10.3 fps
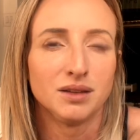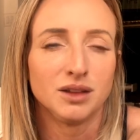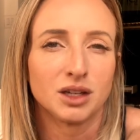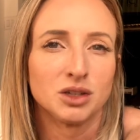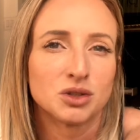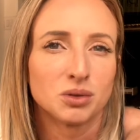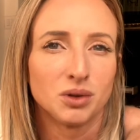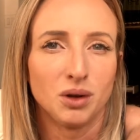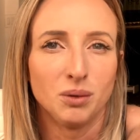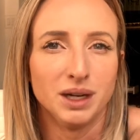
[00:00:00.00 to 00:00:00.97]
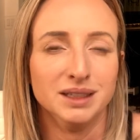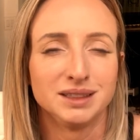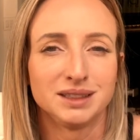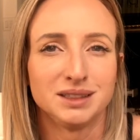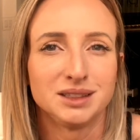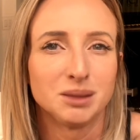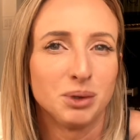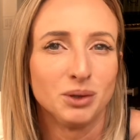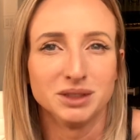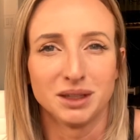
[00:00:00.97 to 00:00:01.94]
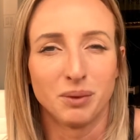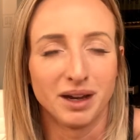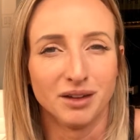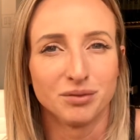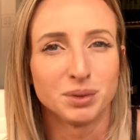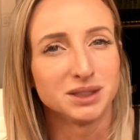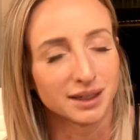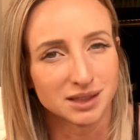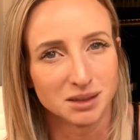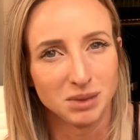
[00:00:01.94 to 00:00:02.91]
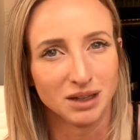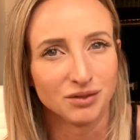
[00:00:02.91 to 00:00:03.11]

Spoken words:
the control was supposedly a way of protecting me